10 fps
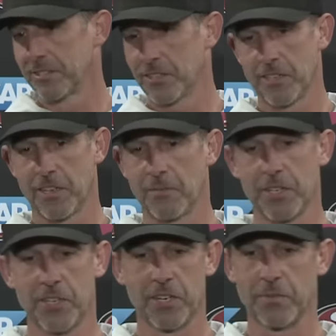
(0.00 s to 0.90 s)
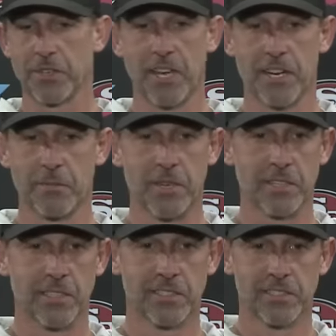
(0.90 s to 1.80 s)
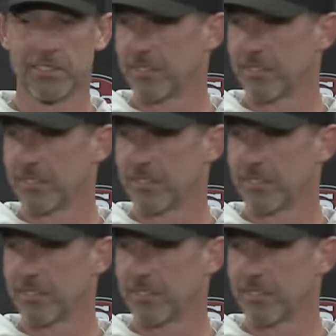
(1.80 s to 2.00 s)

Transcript: So I'm not trying to build that up either.